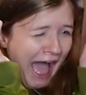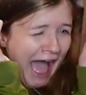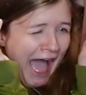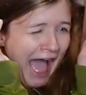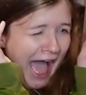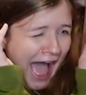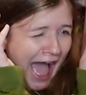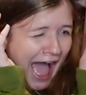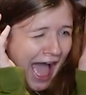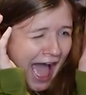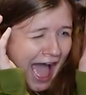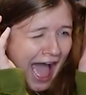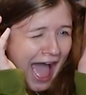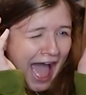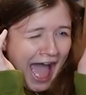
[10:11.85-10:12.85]

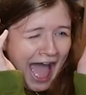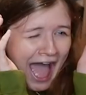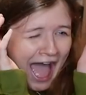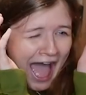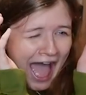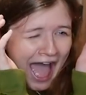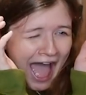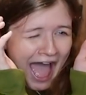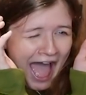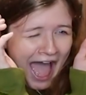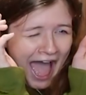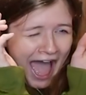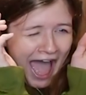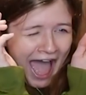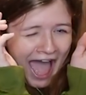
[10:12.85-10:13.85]

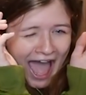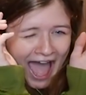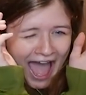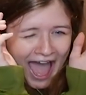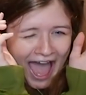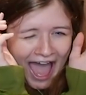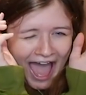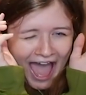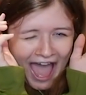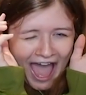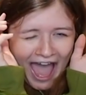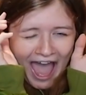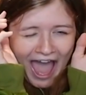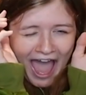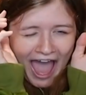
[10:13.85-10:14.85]

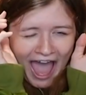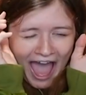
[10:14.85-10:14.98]
This person isn't speaking.